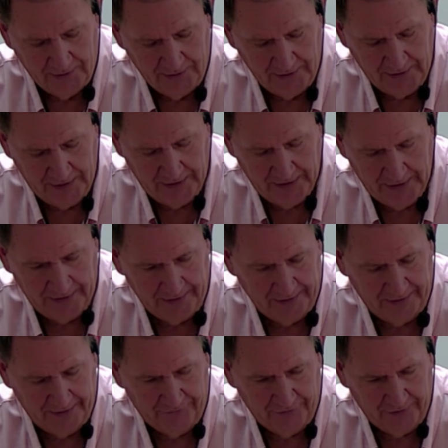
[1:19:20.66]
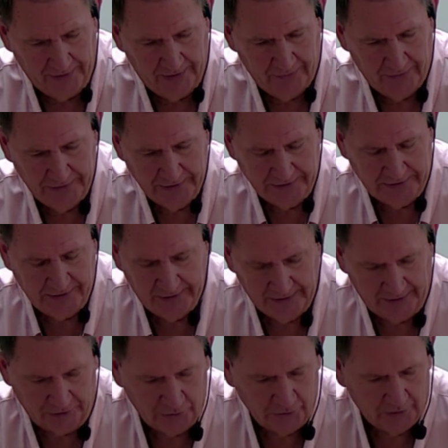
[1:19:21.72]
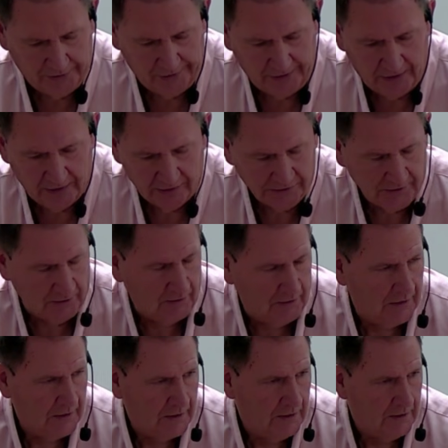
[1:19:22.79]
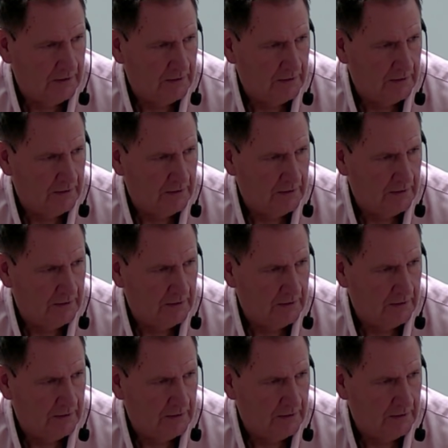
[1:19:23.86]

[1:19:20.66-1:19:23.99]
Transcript: And I forgot what he said, like $200 a log.